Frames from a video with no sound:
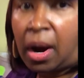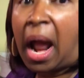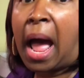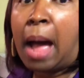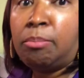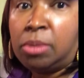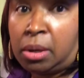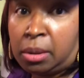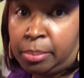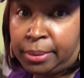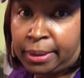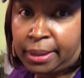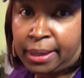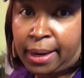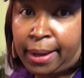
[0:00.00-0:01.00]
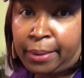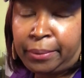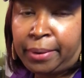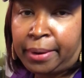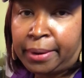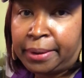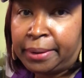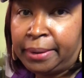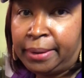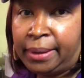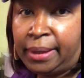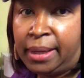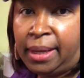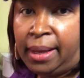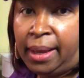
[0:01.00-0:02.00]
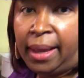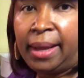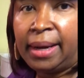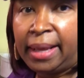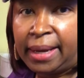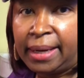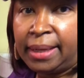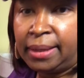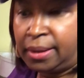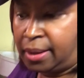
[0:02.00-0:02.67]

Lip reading: I'm going to put it in hot water and let it,